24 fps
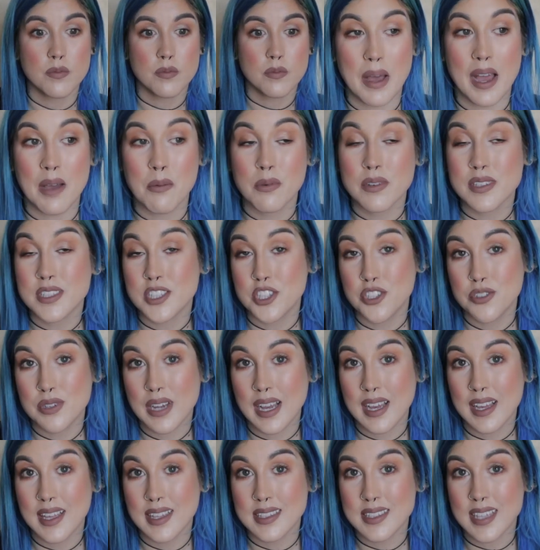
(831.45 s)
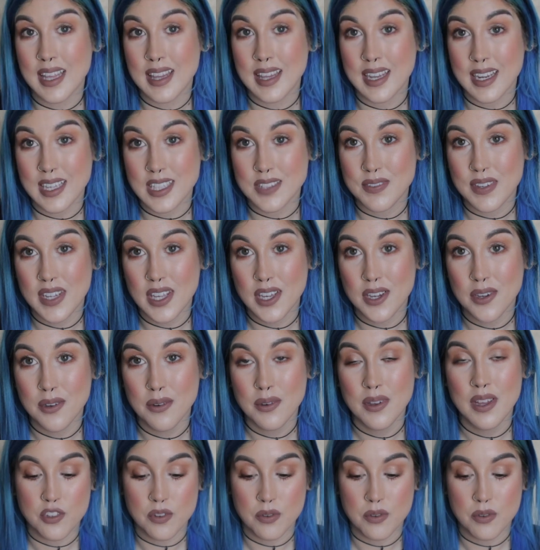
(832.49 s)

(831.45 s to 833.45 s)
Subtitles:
I will see you guys in the next video.